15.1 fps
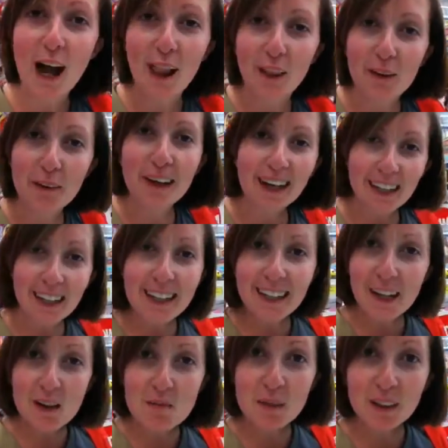Hello Kitty
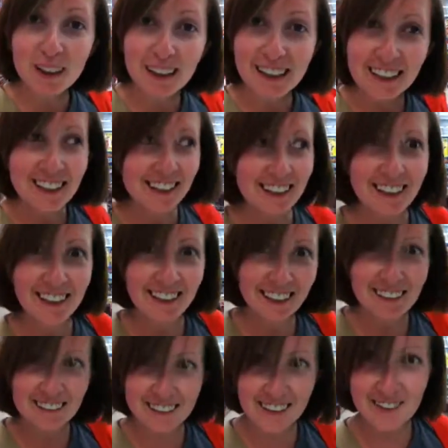camera?
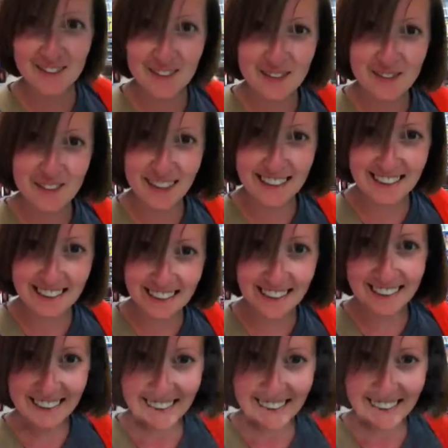Wouldn't that be amazing?